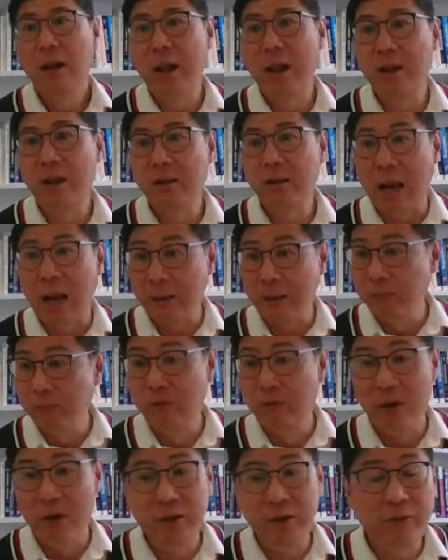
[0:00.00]
And
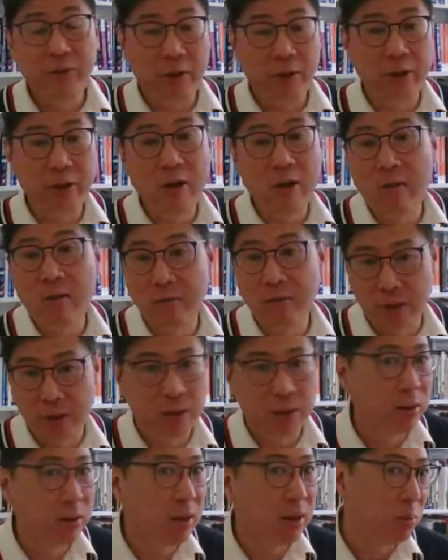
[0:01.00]
I'm very, very
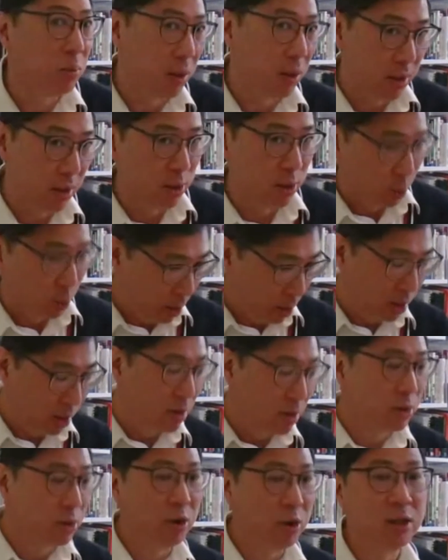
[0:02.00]
confident that what they're
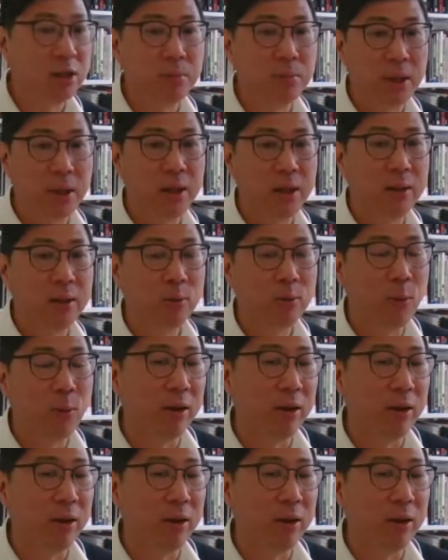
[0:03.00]
doing is going to be